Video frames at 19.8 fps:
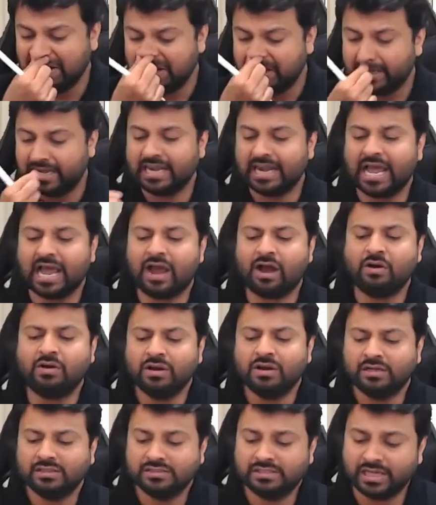
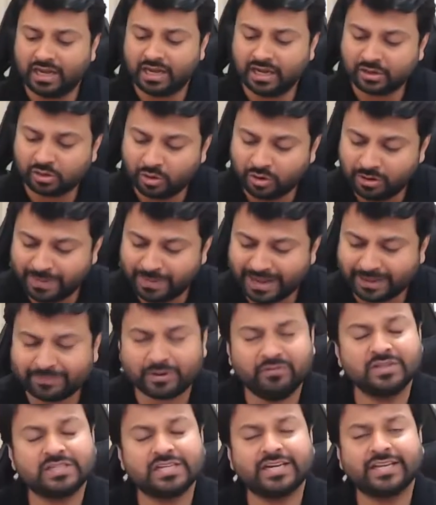now the rollback
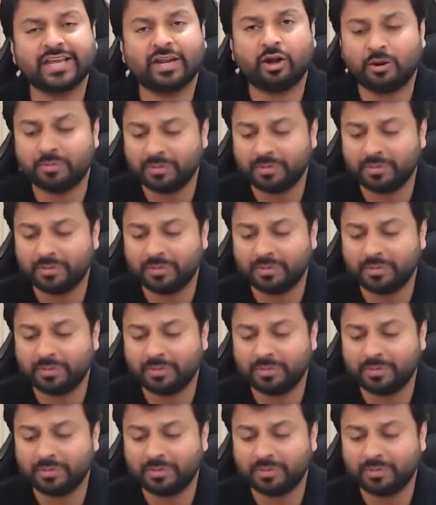provision cannot